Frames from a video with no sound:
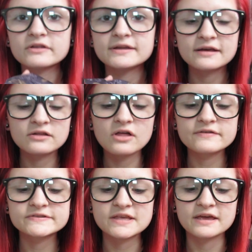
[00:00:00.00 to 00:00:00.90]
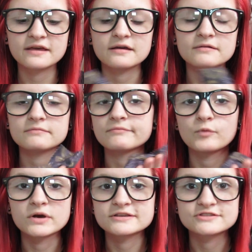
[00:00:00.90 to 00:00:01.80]
cleaning cloths. They
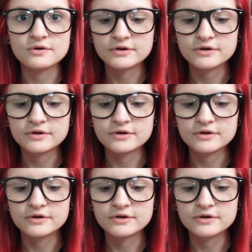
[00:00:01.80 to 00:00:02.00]
work so